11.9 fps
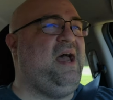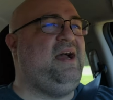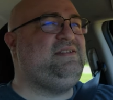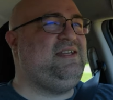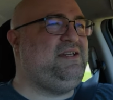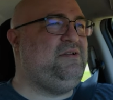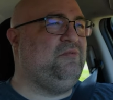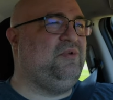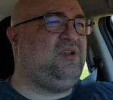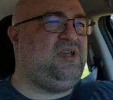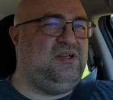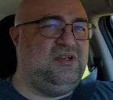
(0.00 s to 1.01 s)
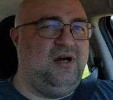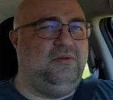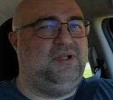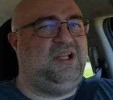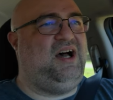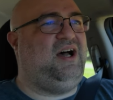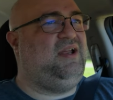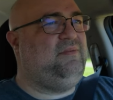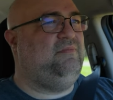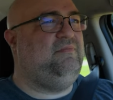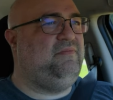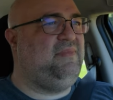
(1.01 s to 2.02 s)
I didn't really know a lot.
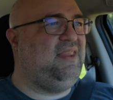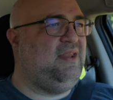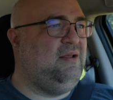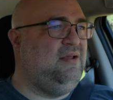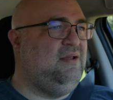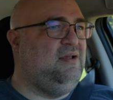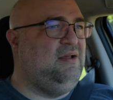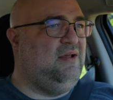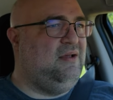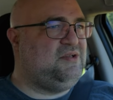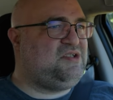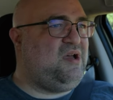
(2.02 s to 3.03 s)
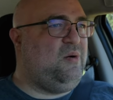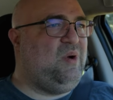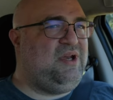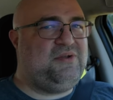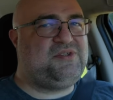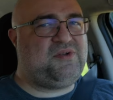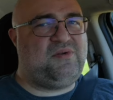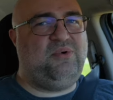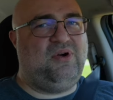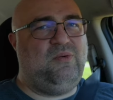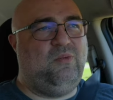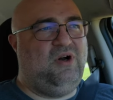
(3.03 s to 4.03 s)
So Windows
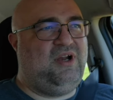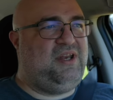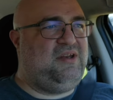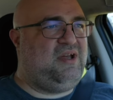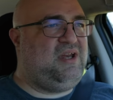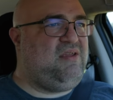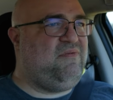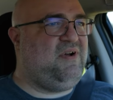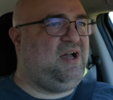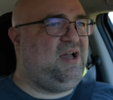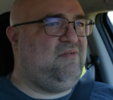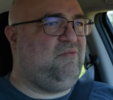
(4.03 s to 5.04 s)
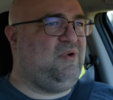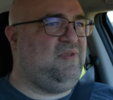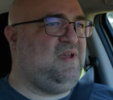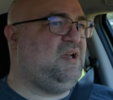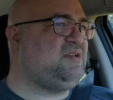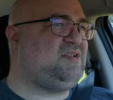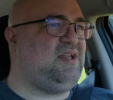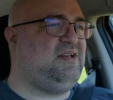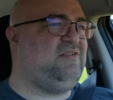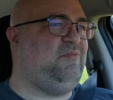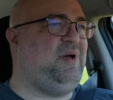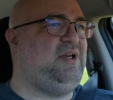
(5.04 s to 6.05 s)
3.1 and 95 were the
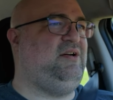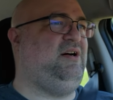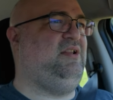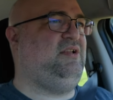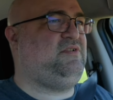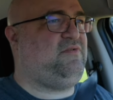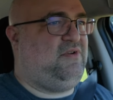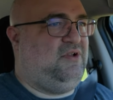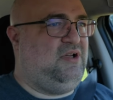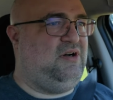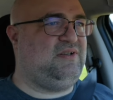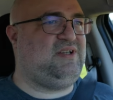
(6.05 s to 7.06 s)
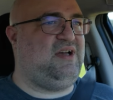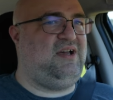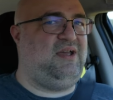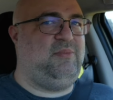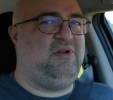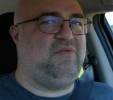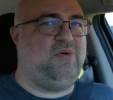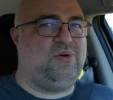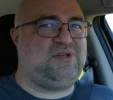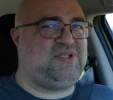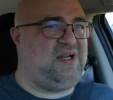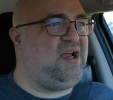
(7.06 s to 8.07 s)
extent of my knowledge for a long time, and of
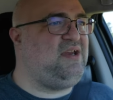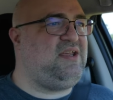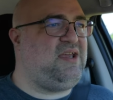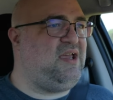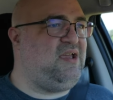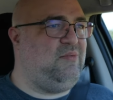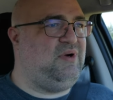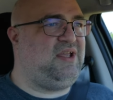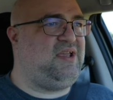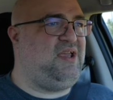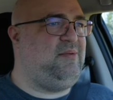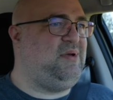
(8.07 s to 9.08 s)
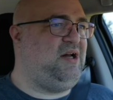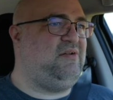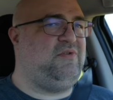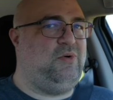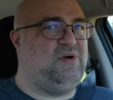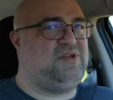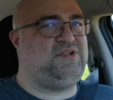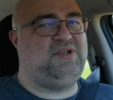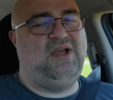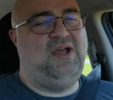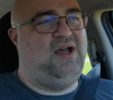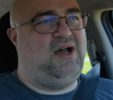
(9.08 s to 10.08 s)
course 98 when it came out. Of course,
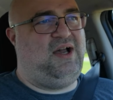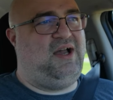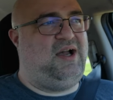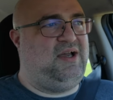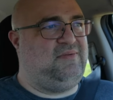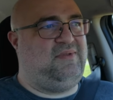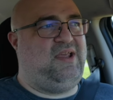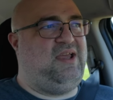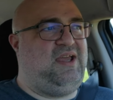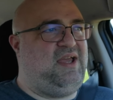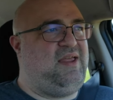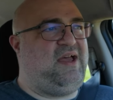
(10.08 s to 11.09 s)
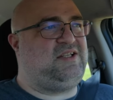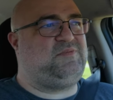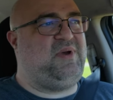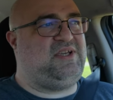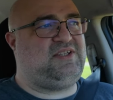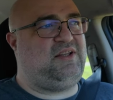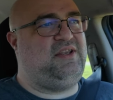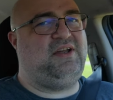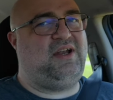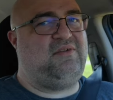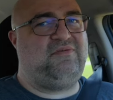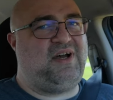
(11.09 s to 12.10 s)
I, I that's basically
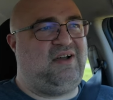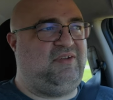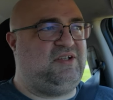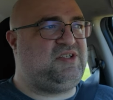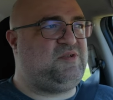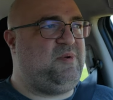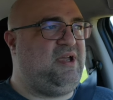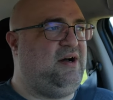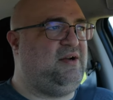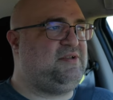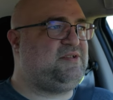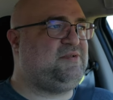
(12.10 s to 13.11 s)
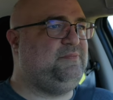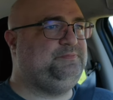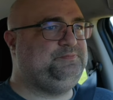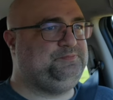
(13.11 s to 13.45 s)
95. Let's just be honest.